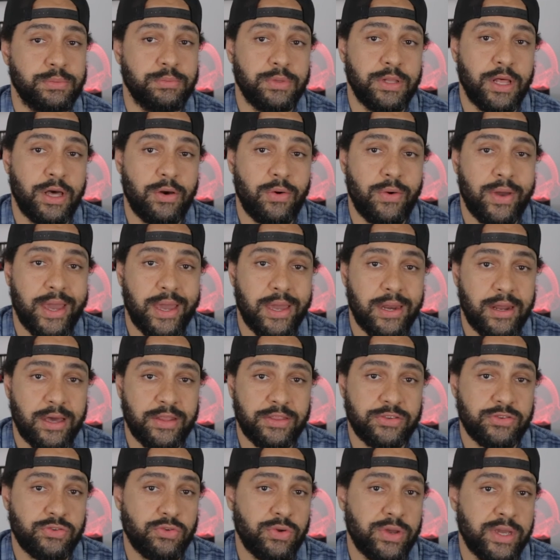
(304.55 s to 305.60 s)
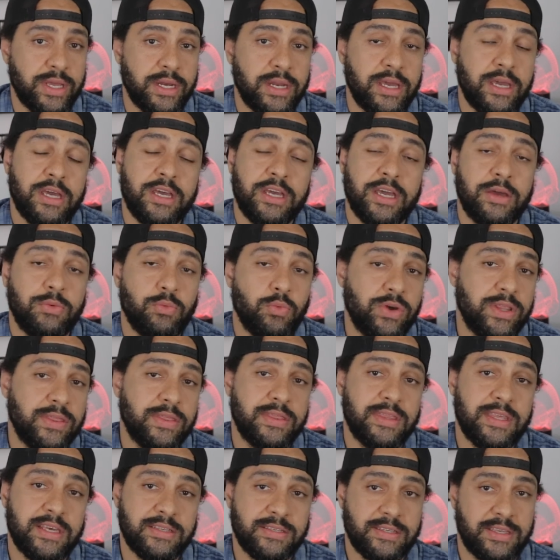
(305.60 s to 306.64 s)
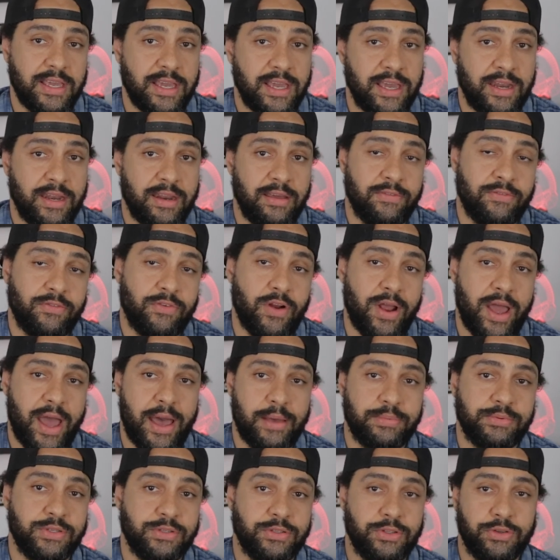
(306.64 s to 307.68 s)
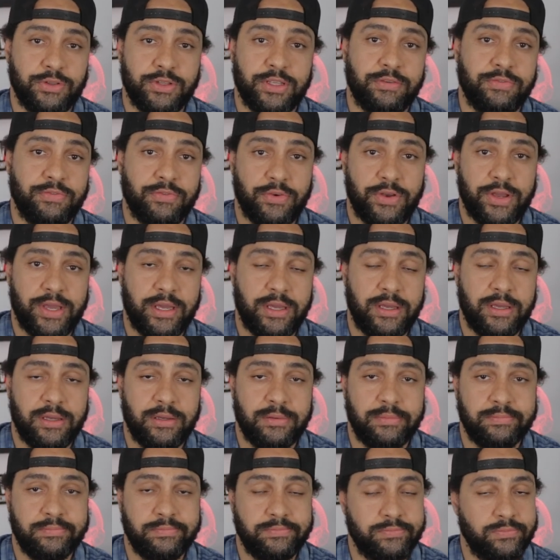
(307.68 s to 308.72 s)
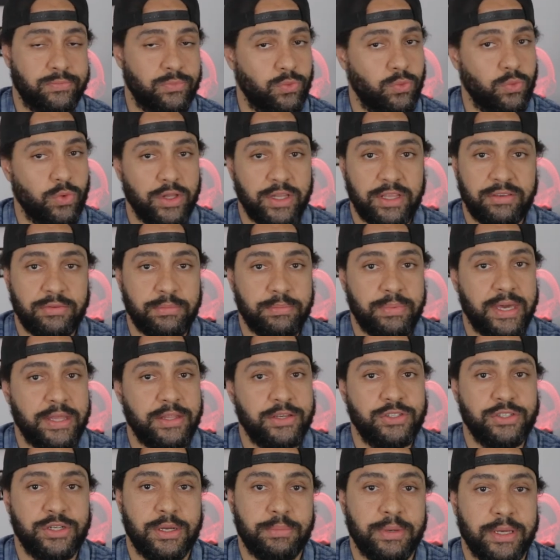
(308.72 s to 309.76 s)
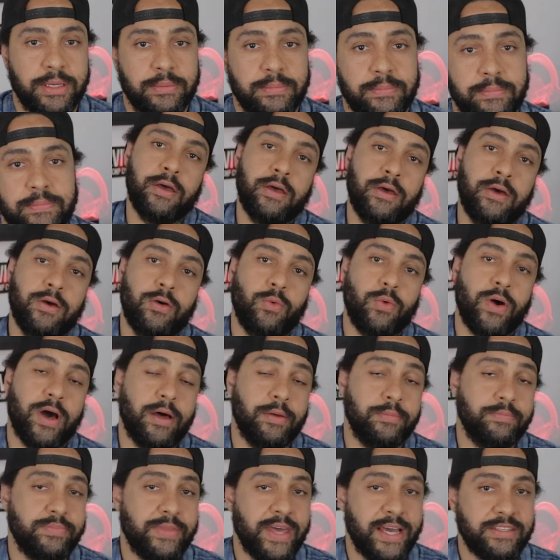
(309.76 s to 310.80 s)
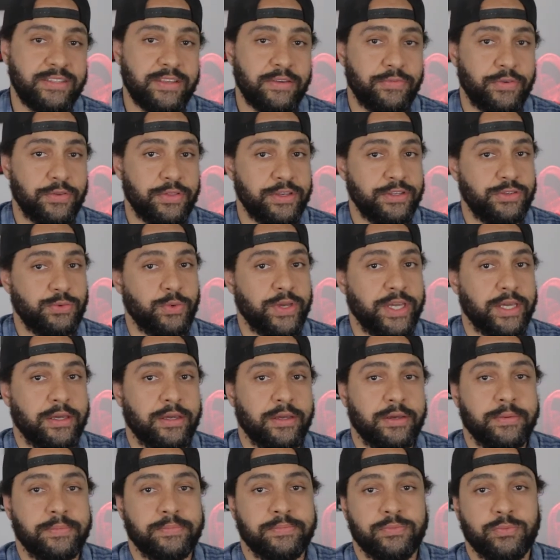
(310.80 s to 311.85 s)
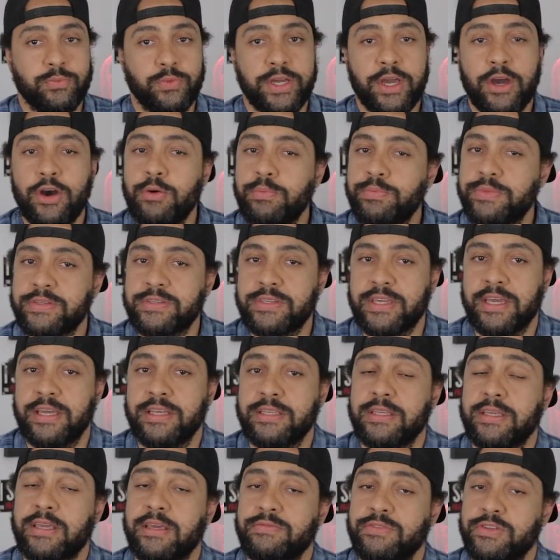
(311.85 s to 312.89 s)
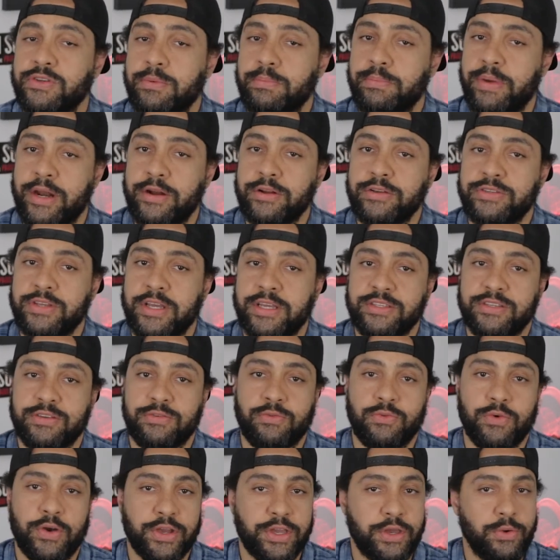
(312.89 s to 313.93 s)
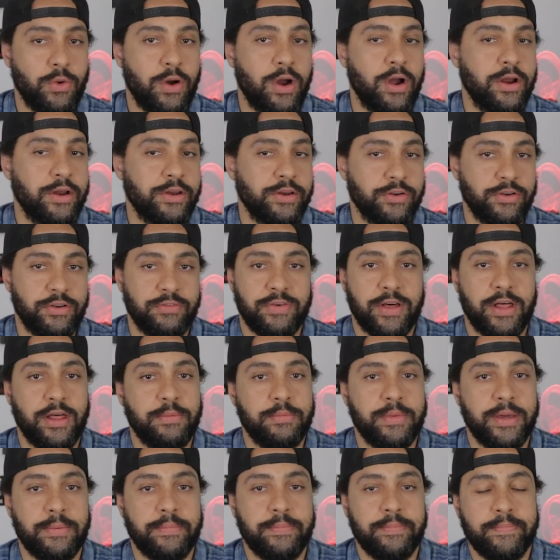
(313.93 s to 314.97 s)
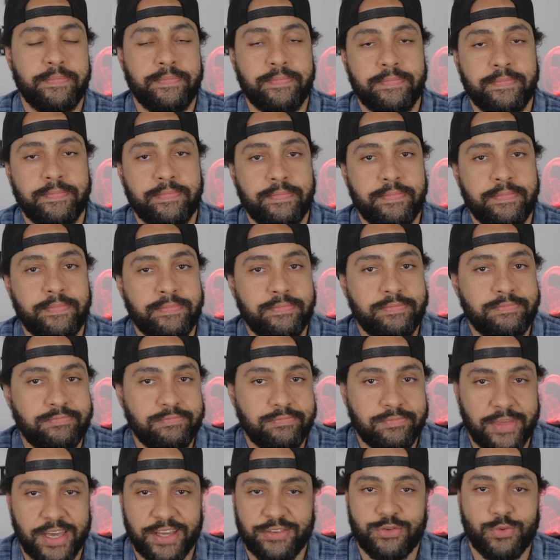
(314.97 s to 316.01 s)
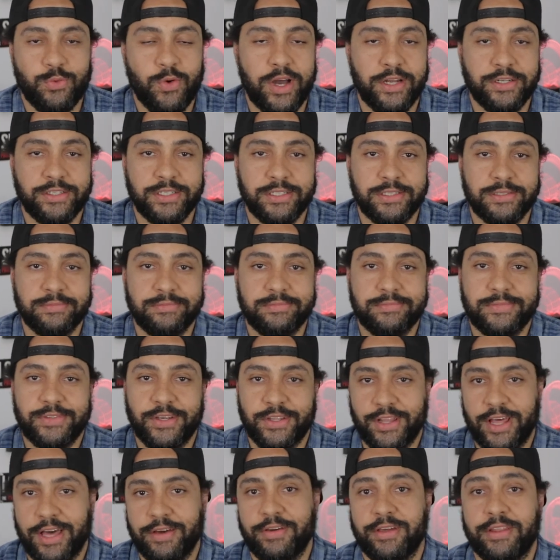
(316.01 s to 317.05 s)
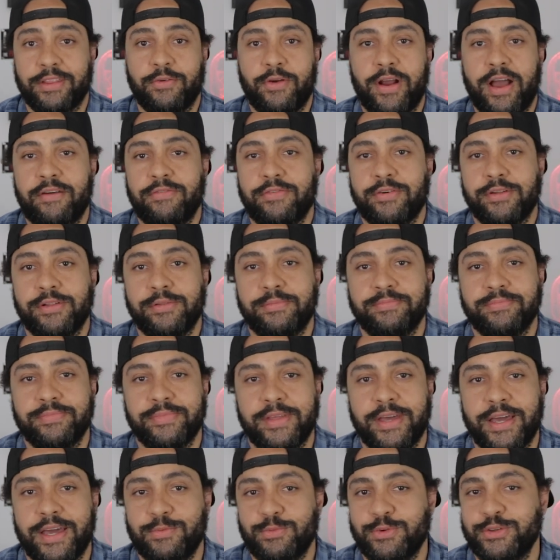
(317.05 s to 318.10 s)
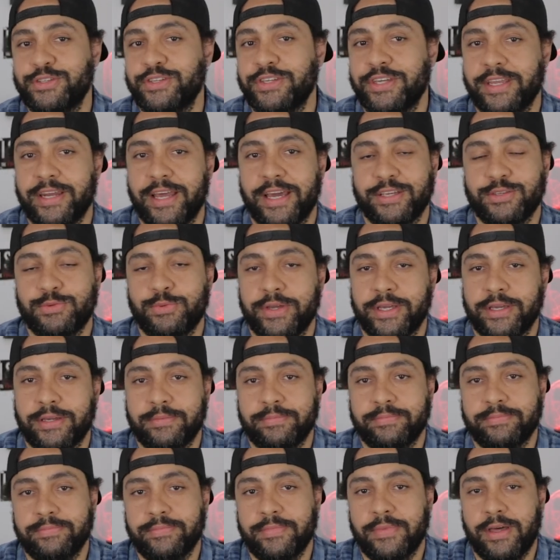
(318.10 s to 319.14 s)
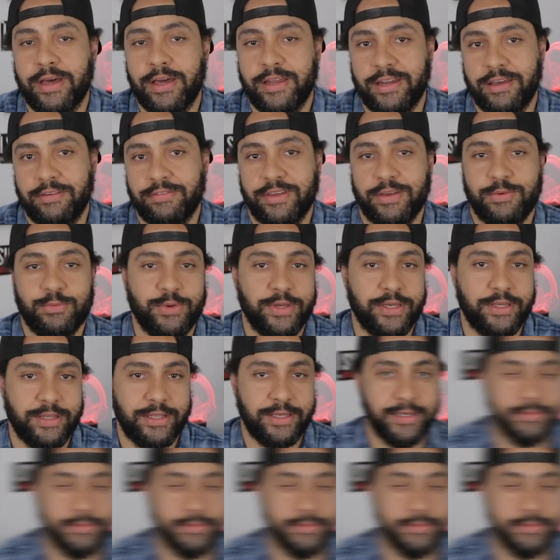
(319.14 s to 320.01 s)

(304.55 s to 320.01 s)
below and on the screen and win this kit for absolutely free. We'll even pay the shipping. Well, that's it for this week. We hope this kit gives you a better sense of where you are in your development. Thanks for watching, good luck in the raffle, and we'll see you next week on DevKit Weekly.